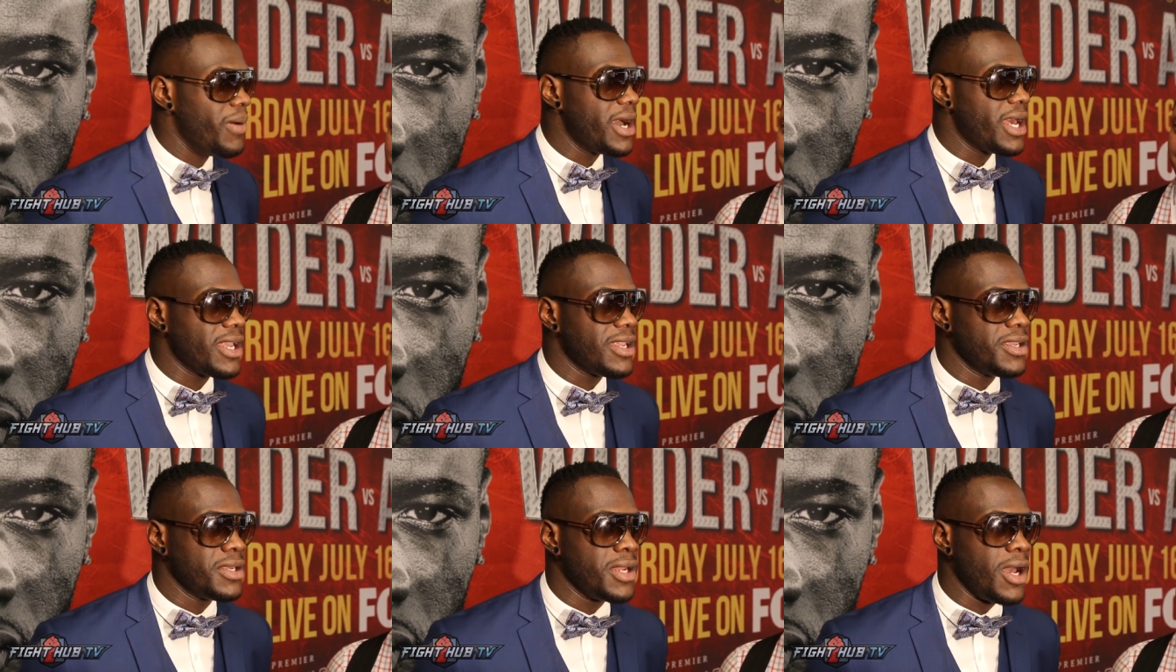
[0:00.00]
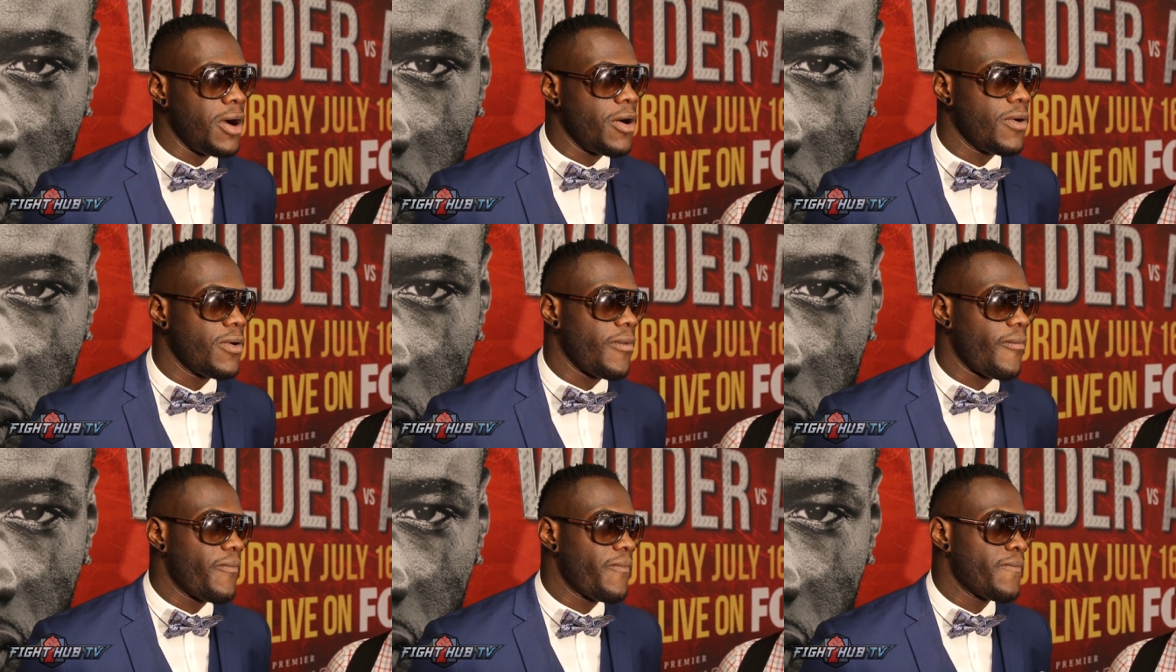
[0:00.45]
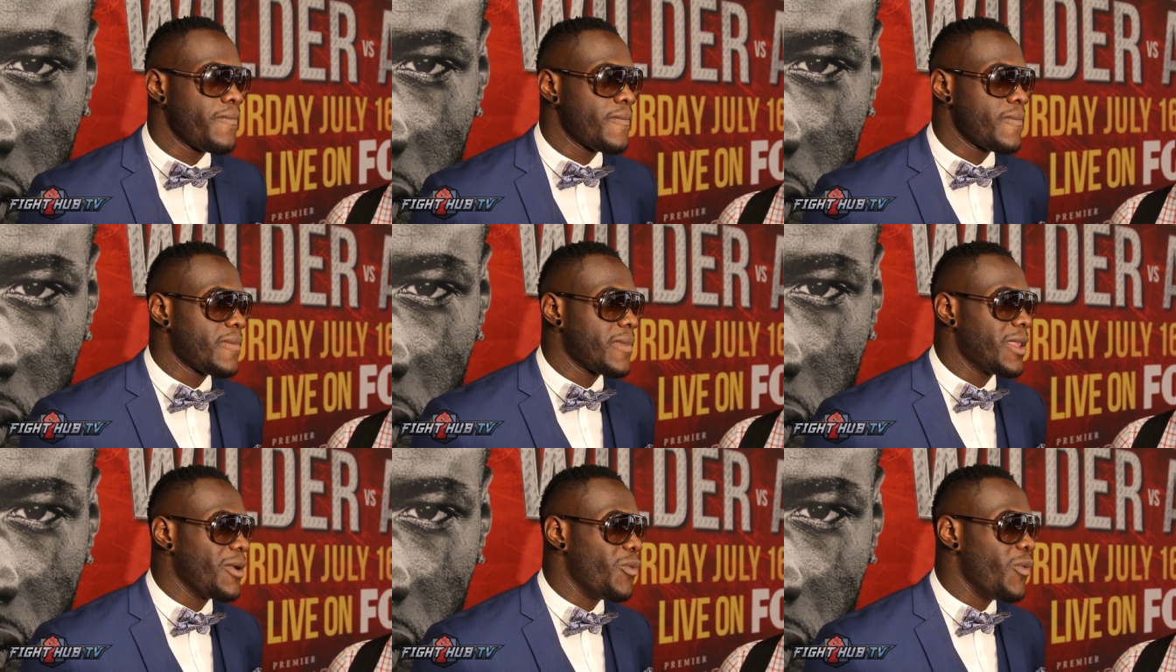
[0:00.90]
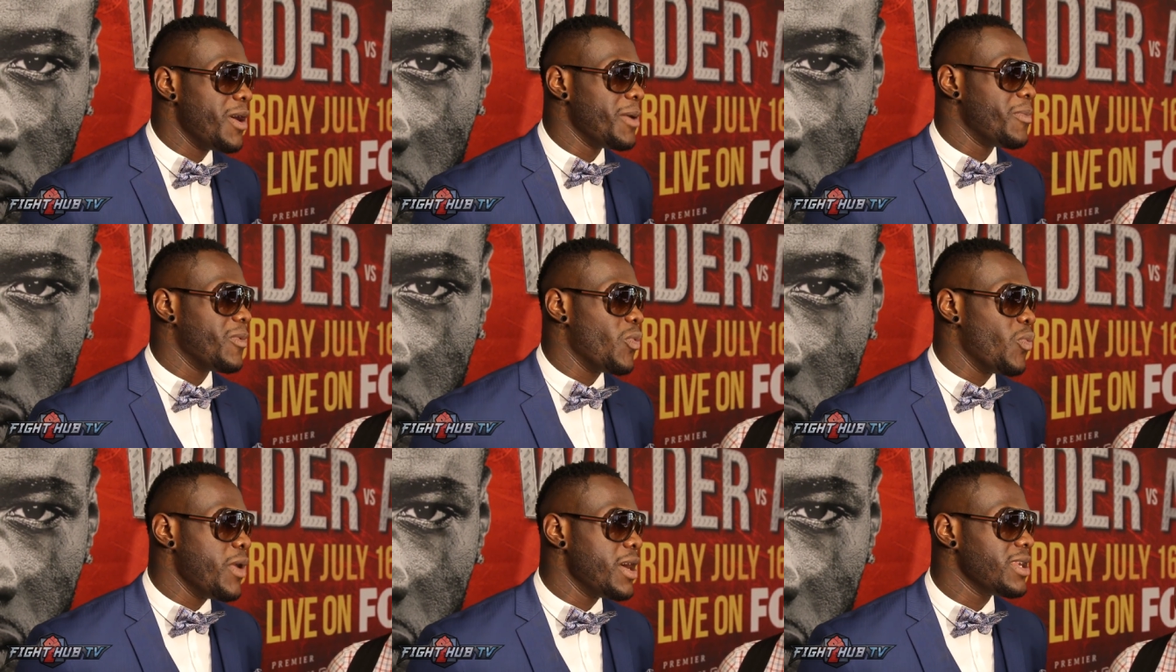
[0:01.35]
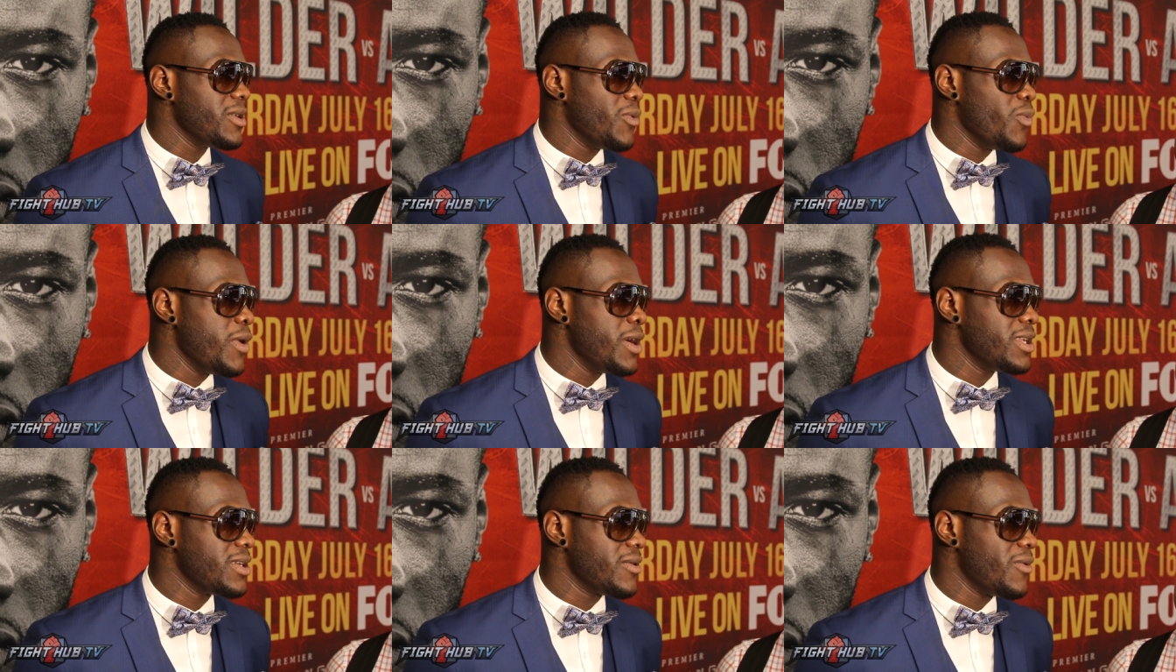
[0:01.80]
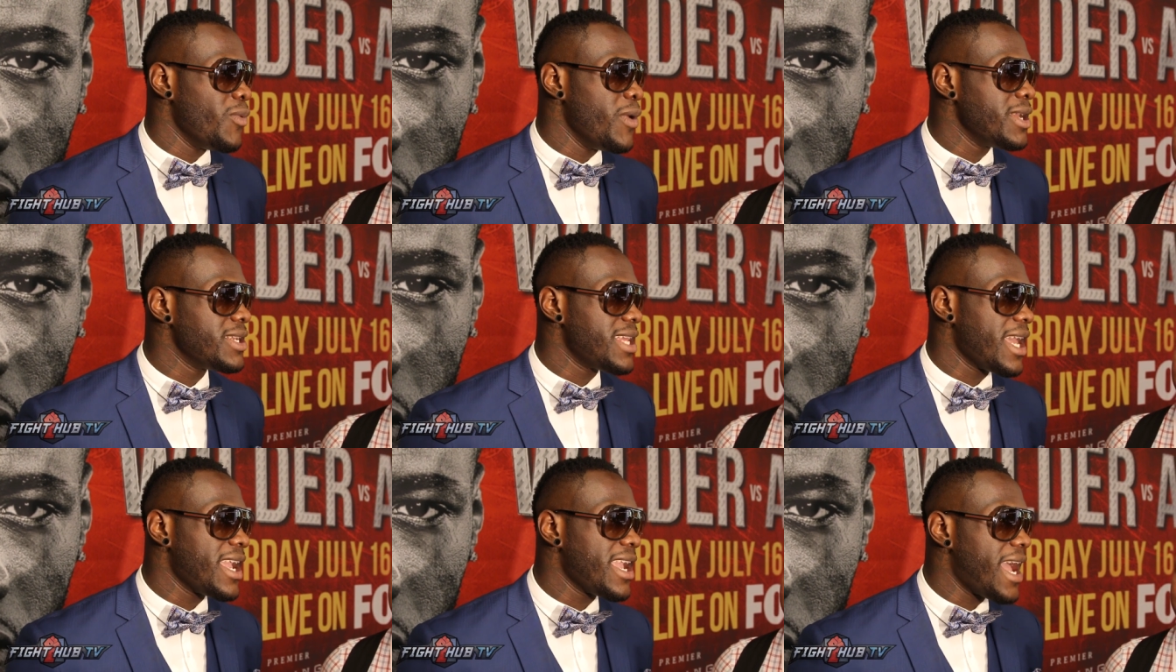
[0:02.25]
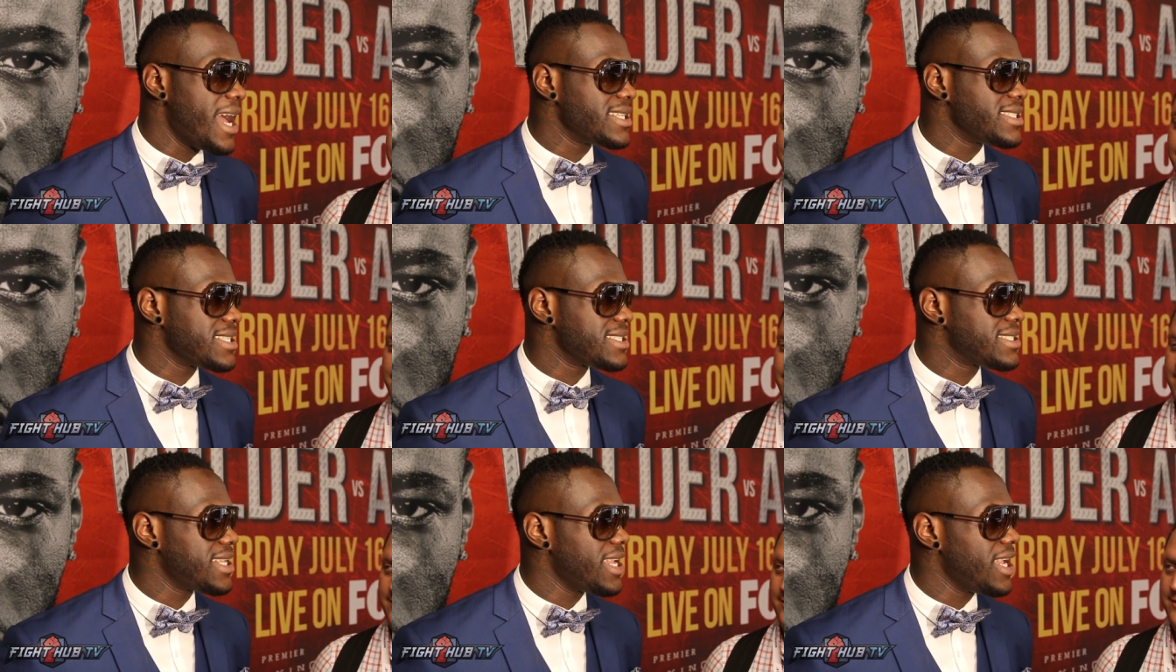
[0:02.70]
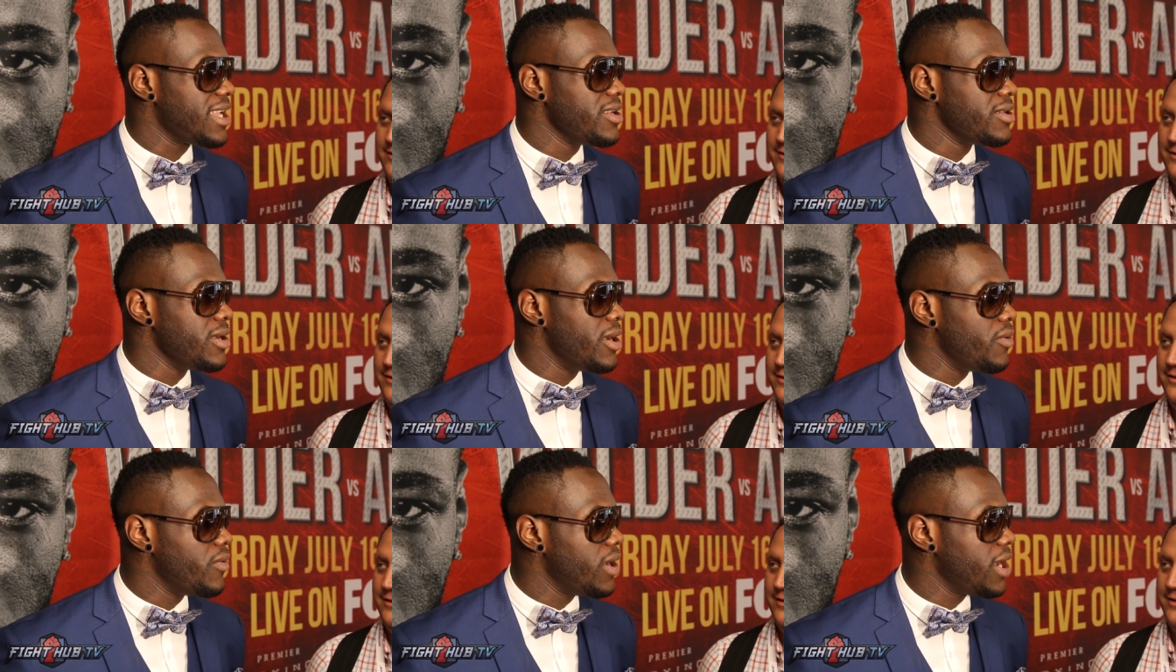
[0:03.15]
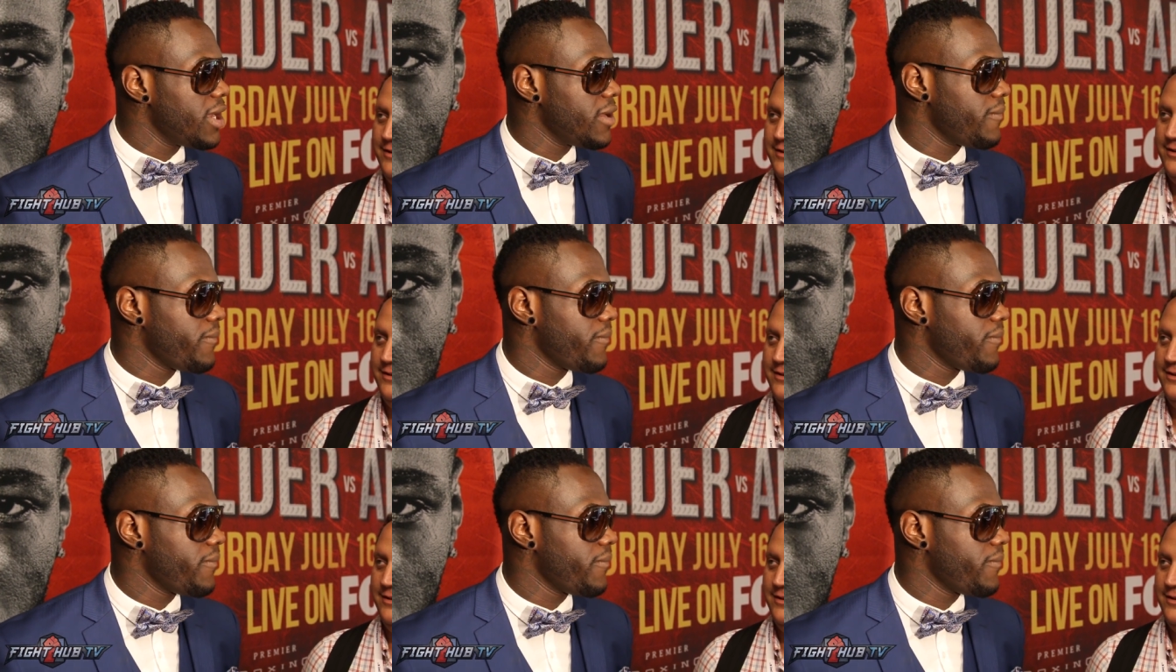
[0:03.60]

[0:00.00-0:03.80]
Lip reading: But, you know, one day I just said, you know what?